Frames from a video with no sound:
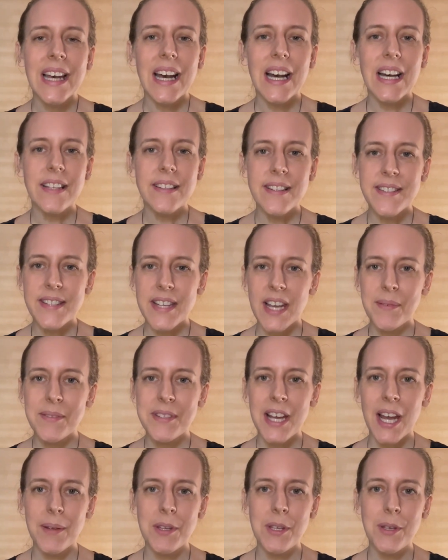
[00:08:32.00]
At the same
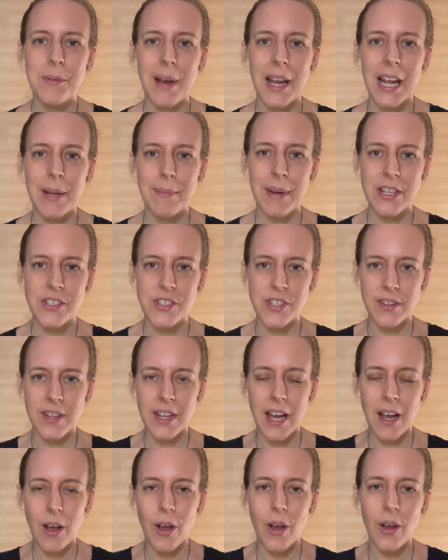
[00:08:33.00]
time, you might imagine
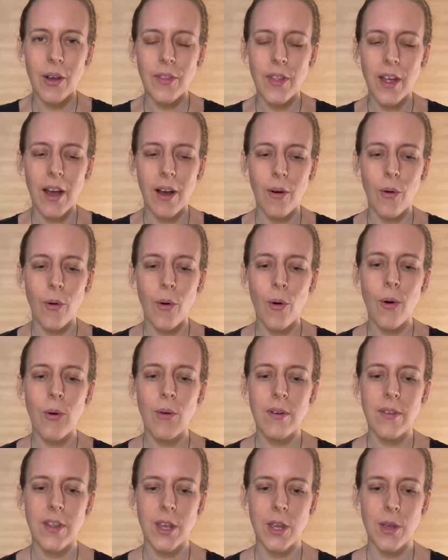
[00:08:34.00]
that
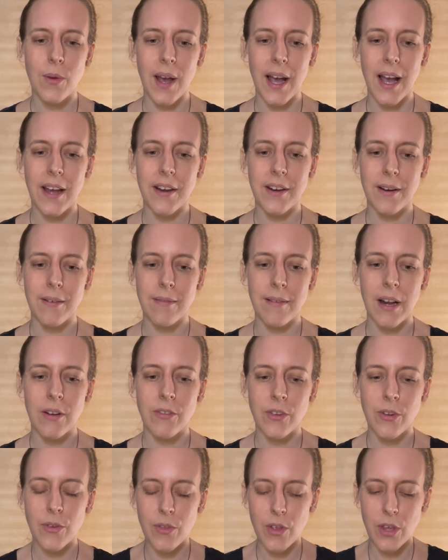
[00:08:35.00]
aura that you had
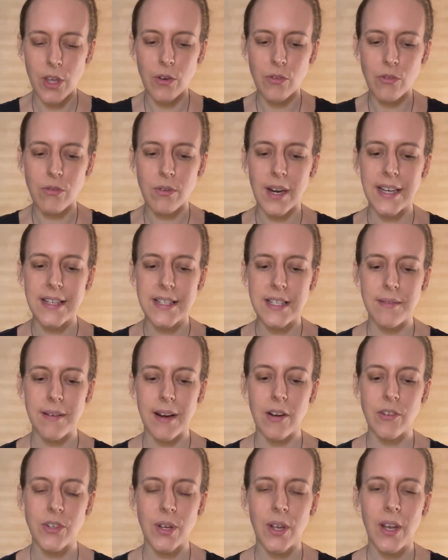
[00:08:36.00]
around you, that you created
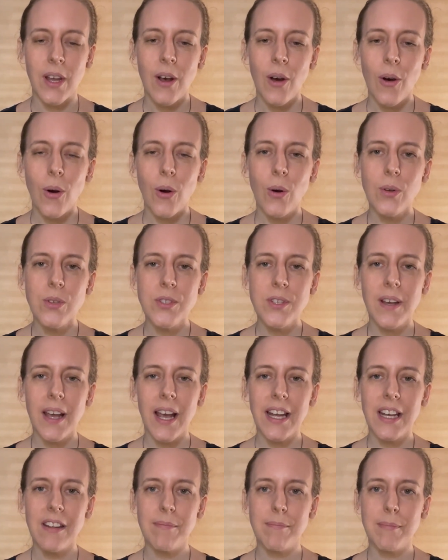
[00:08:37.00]
around you, also
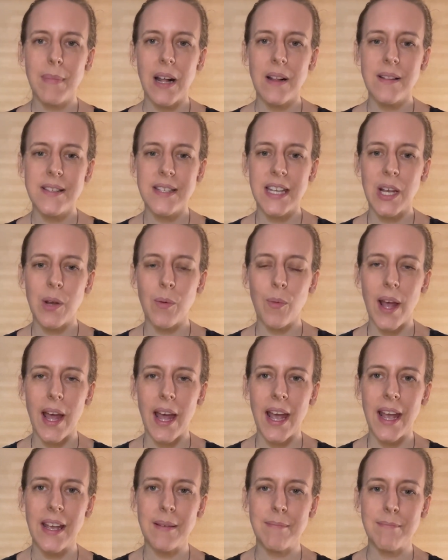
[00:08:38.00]
kind of melting
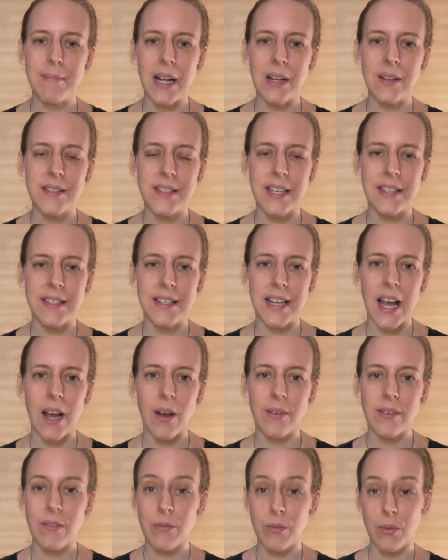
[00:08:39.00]
away and melting
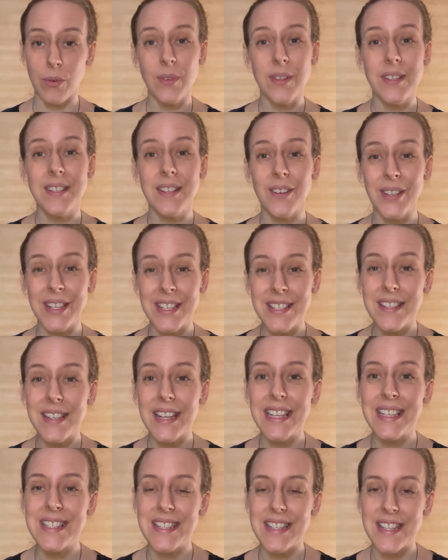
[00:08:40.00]
down through this
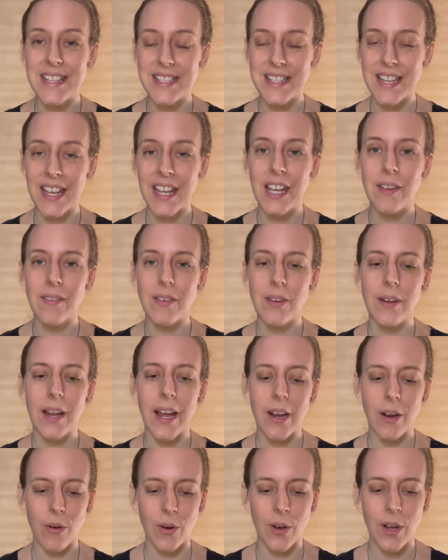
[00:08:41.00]
into the sink, if you
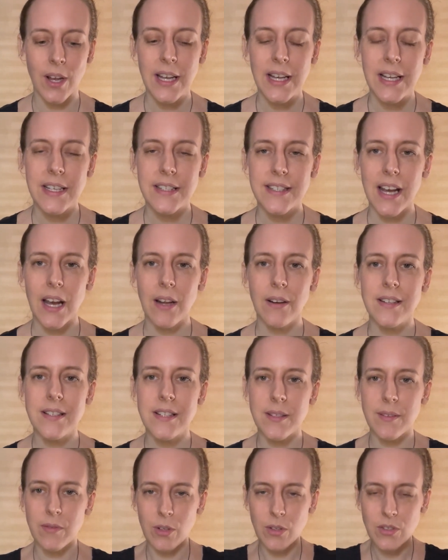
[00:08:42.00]
like, or down
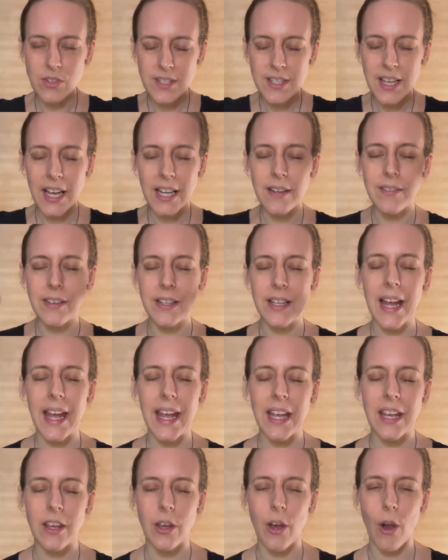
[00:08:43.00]
into the floor, just kind of
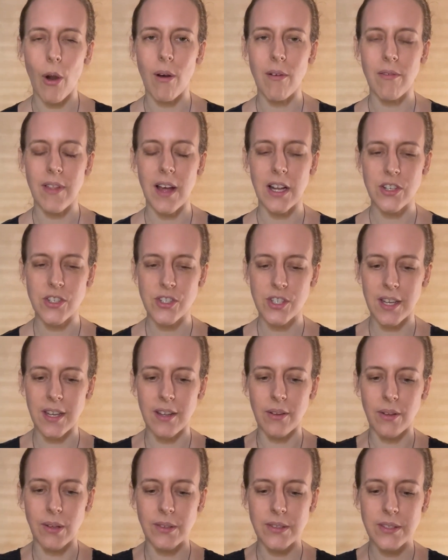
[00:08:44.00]
letting go of that
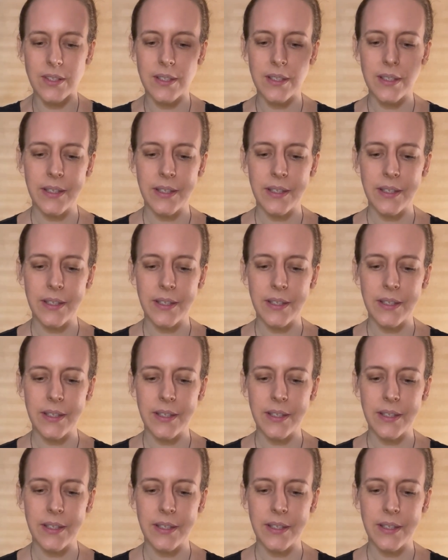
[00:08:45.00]
shield